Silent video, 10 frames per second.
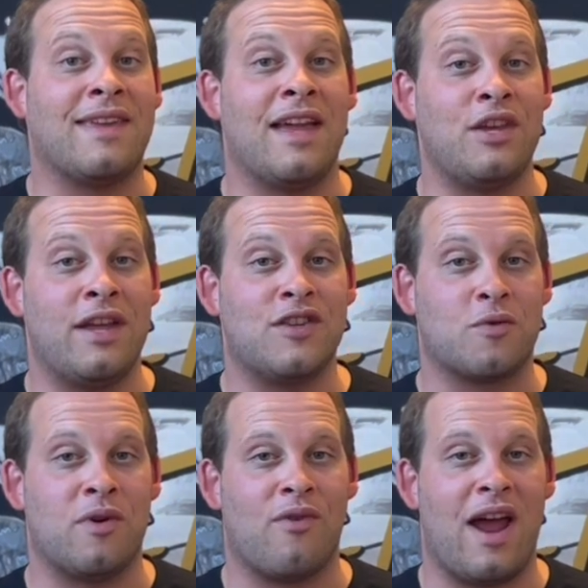get your
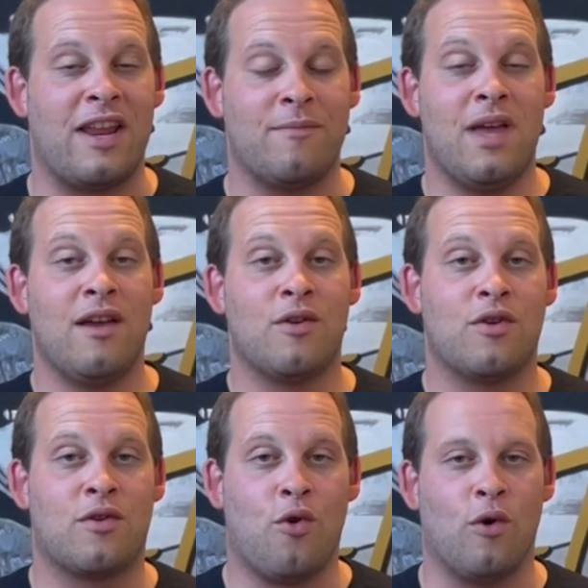instrument rating,
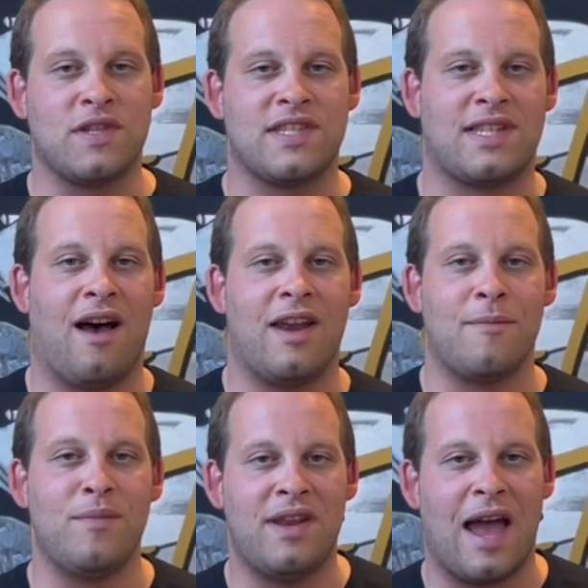courses
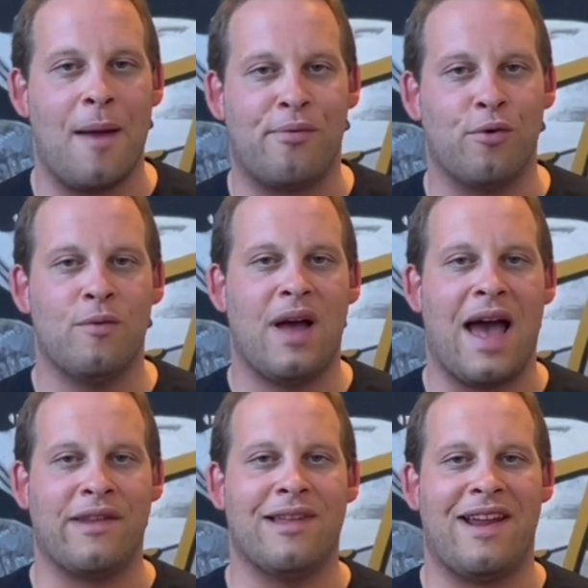starting mid-April,
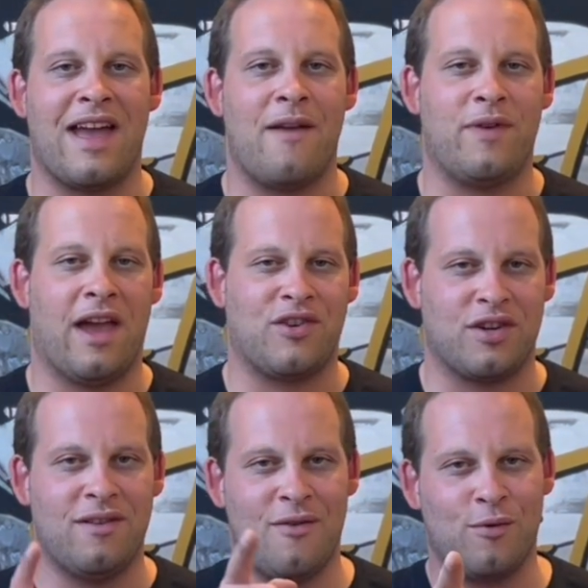Adelaide
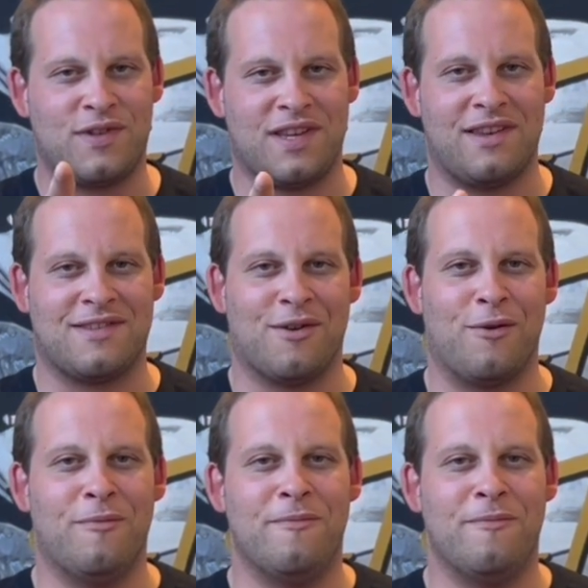Aviation. We'll see you soon.